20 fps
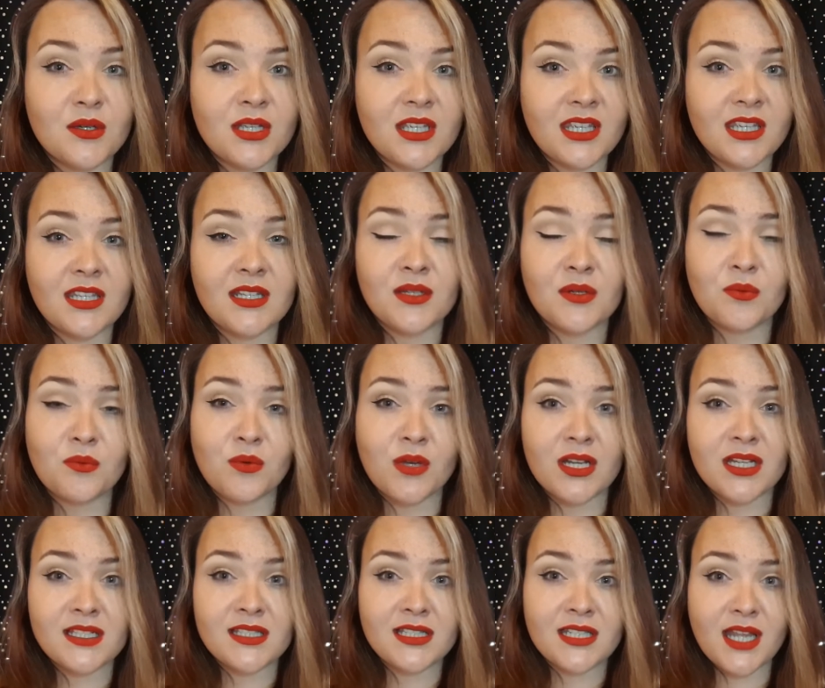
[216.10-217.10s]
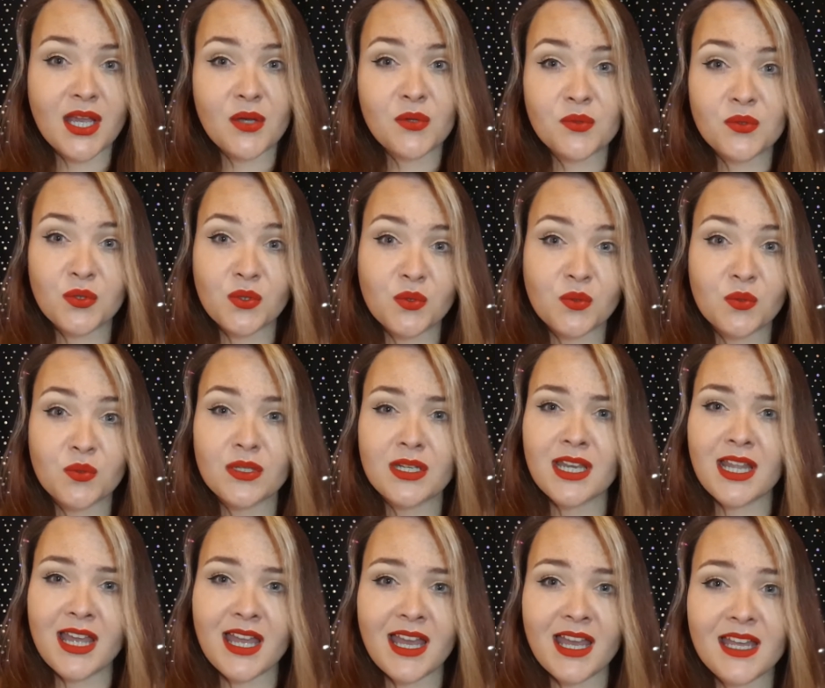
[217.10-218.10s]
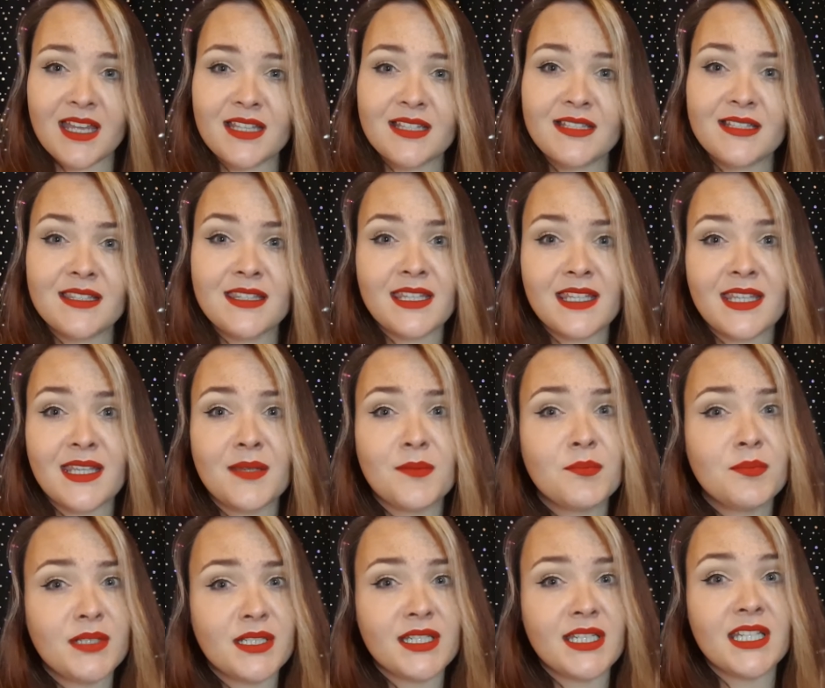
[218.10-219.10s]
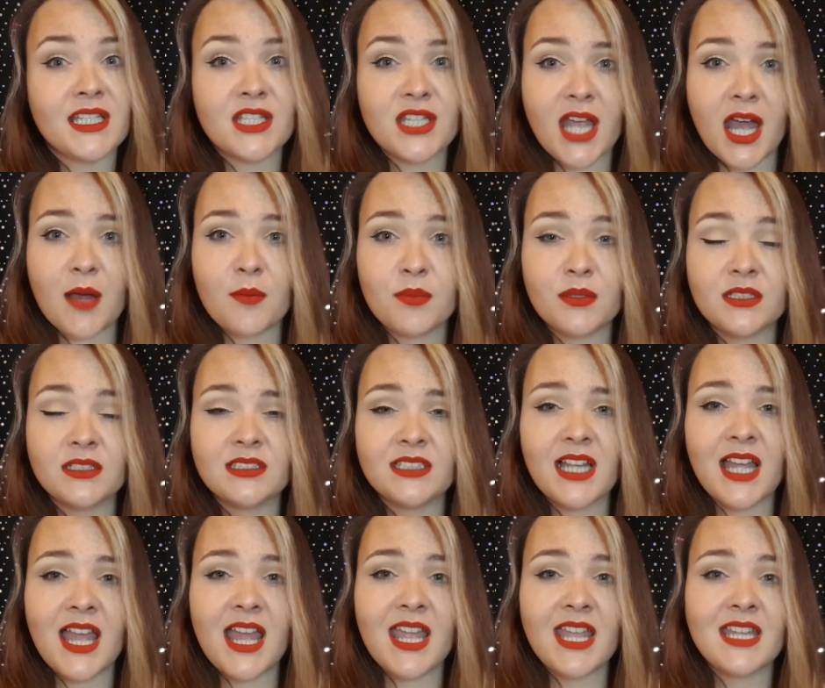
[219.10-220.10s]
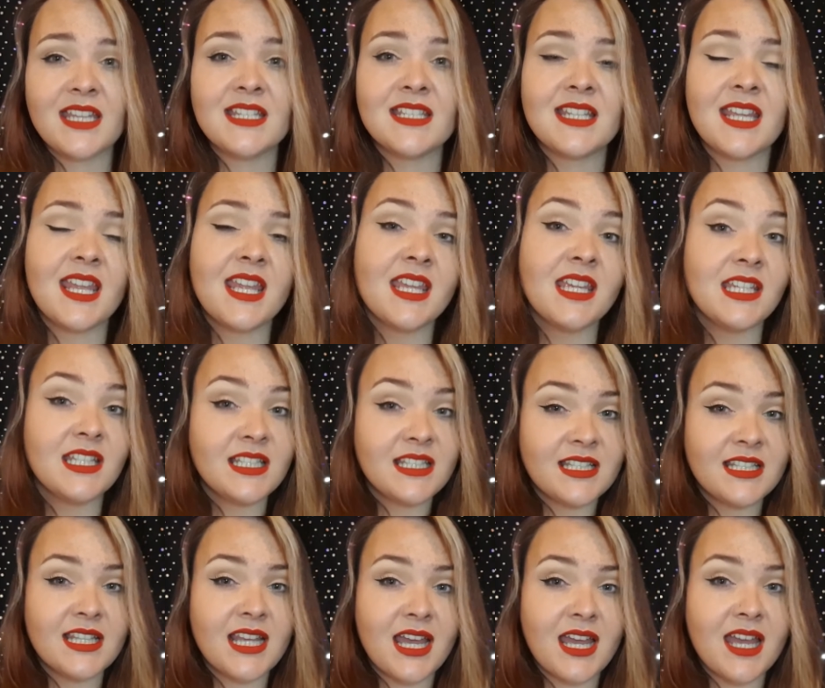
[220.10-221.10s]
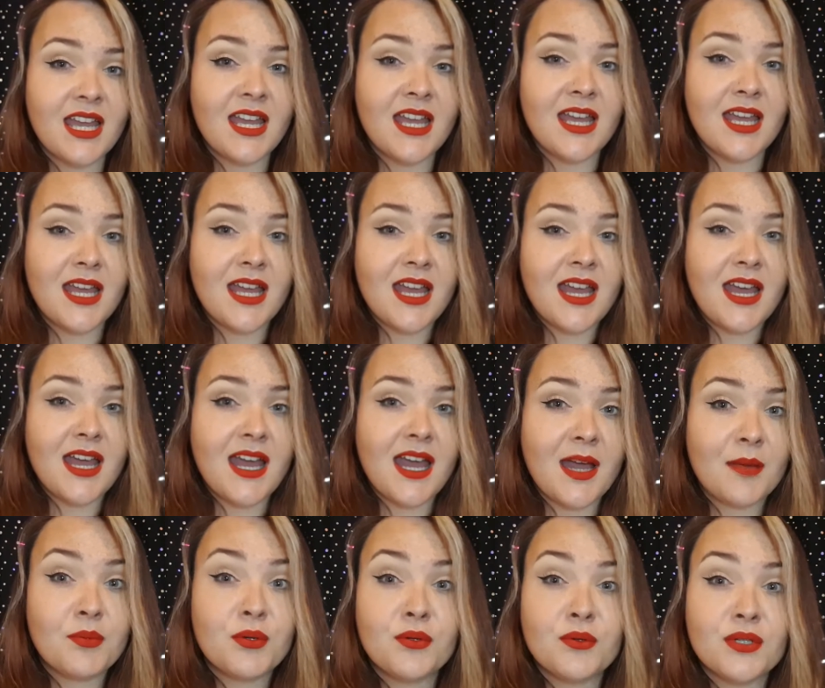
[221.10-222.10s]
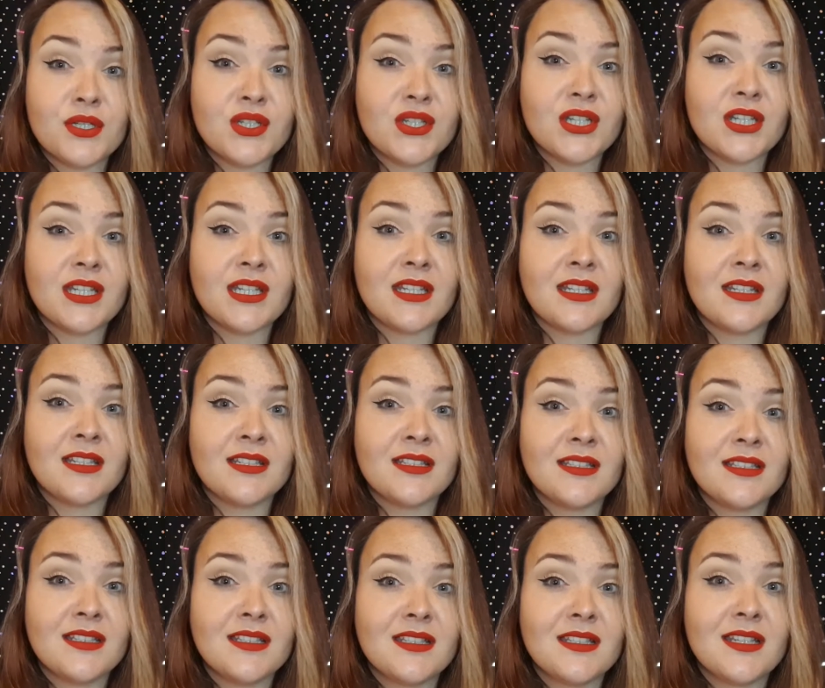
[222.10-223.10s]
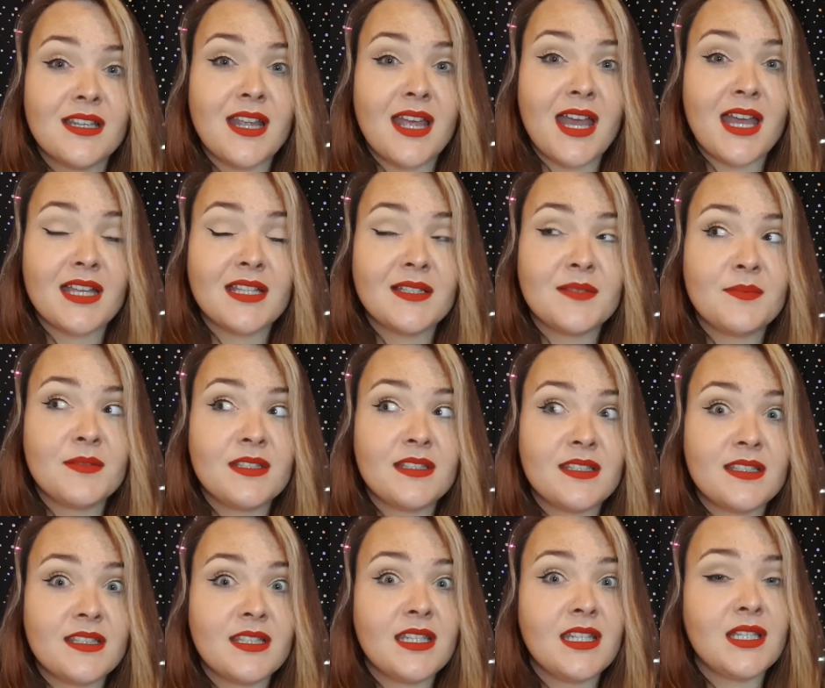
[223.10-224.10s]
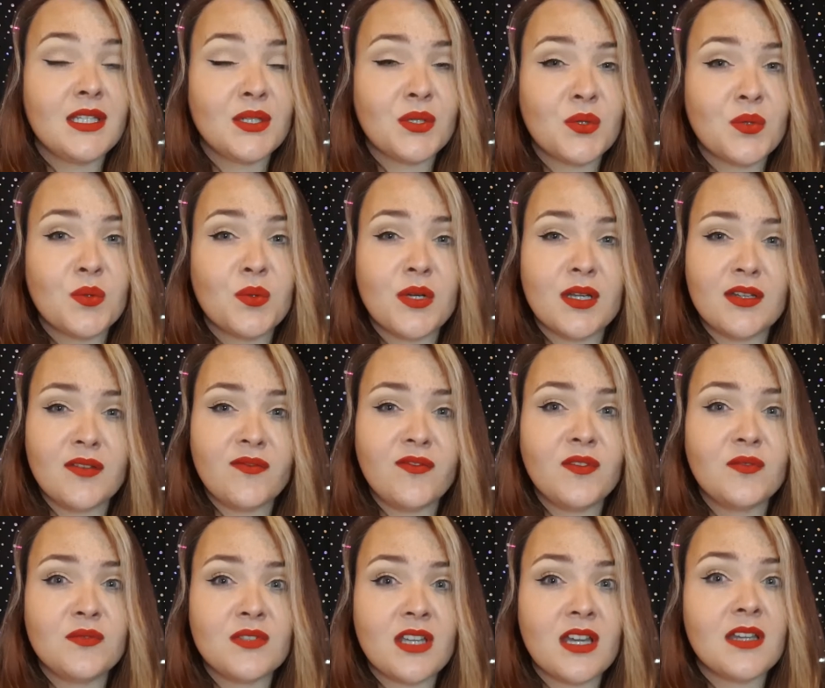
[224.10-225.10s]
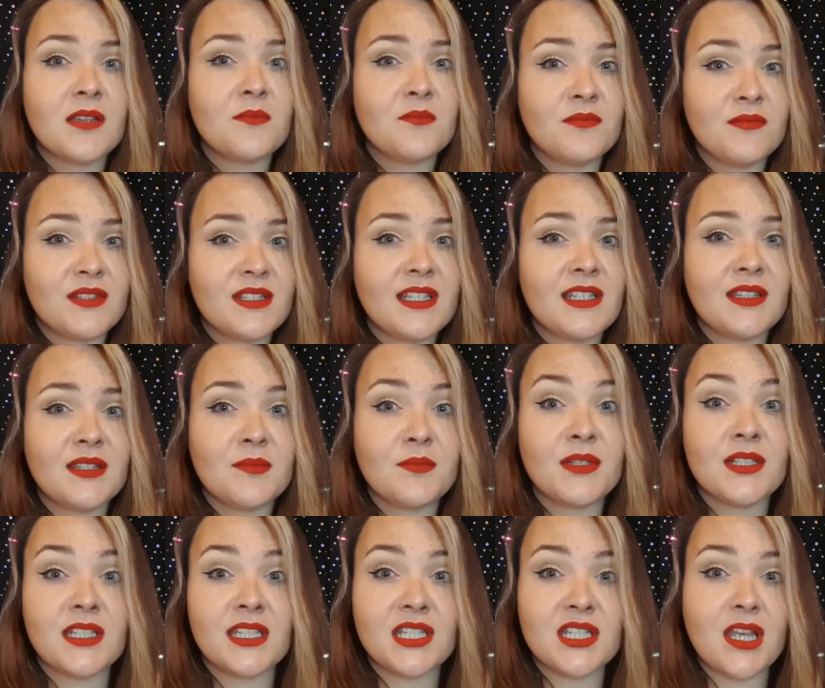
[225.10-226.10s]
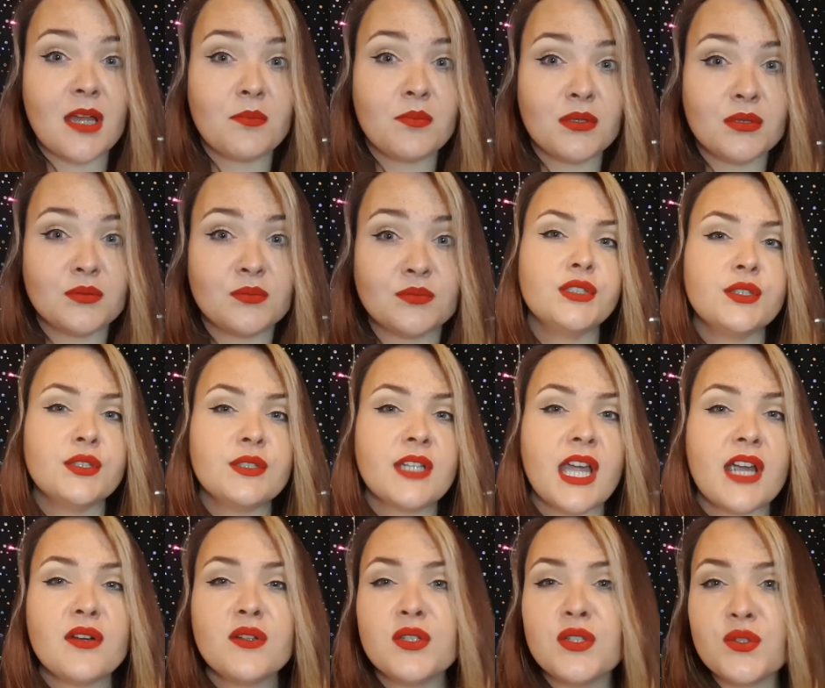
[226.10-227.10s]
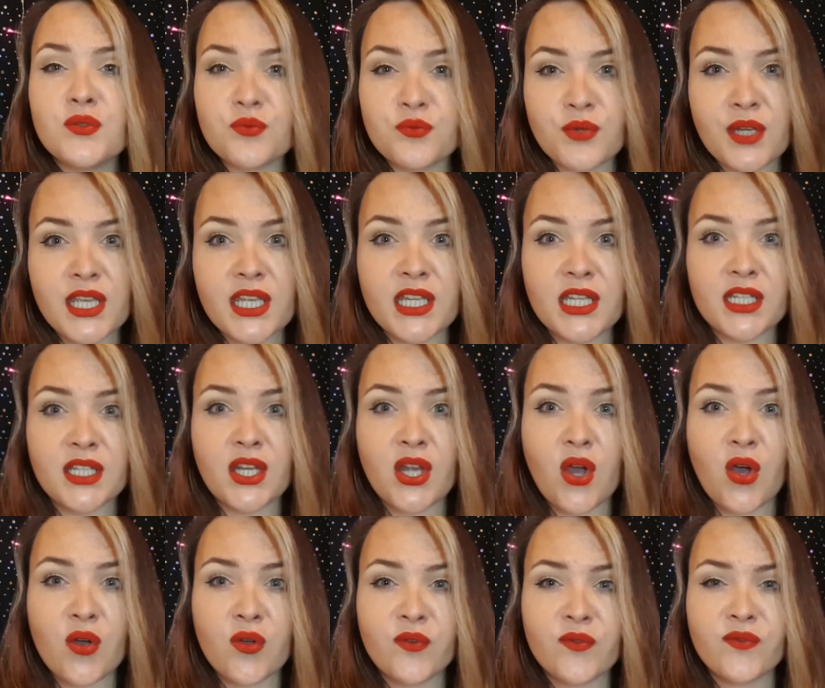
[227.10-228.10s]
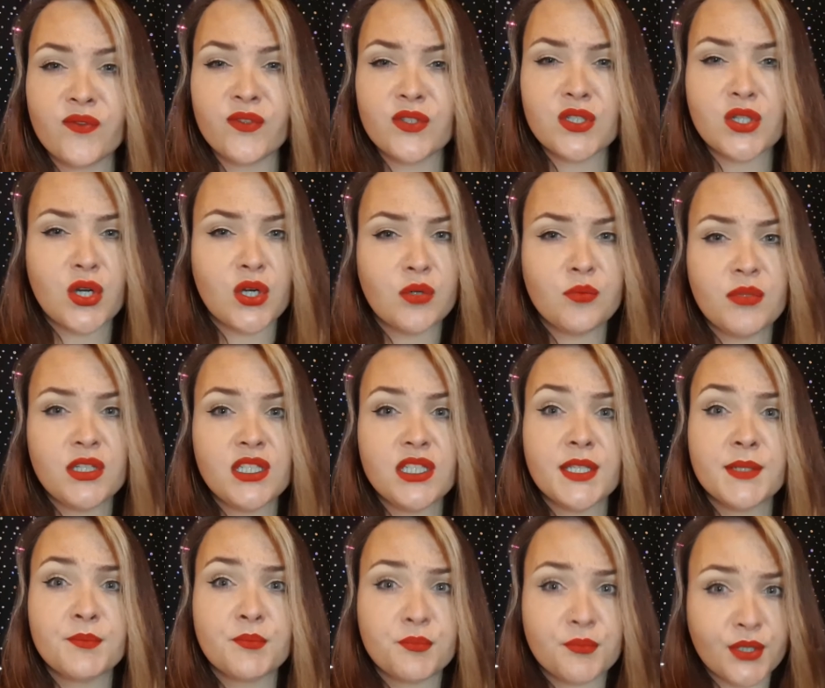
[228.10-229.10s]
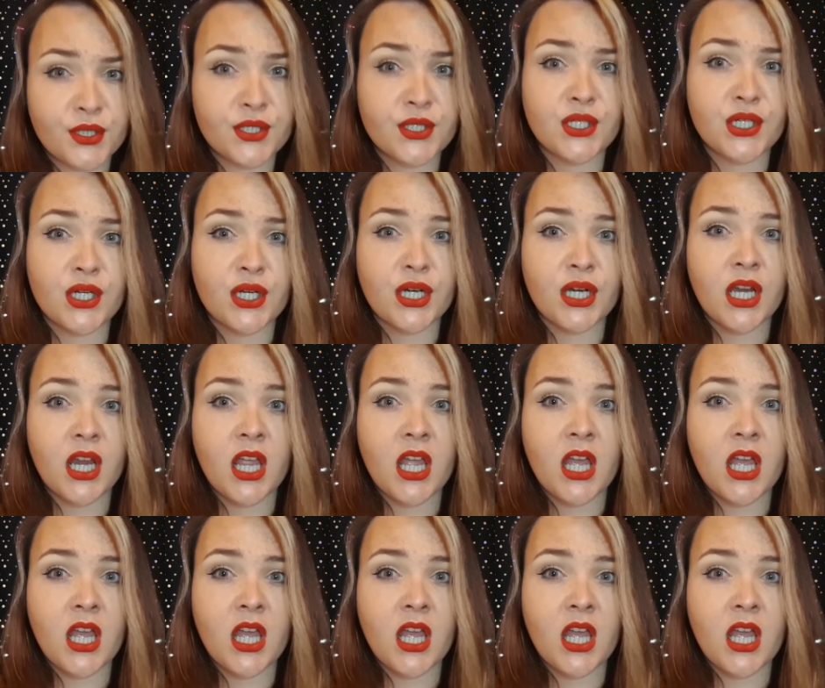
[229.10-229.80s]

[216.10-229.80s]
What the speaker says: in what is now known as the Bloody Chapel, and his apparition has been seen quite a few times in the Bloody Chapel. The O'Carrolls' reign of torment and murder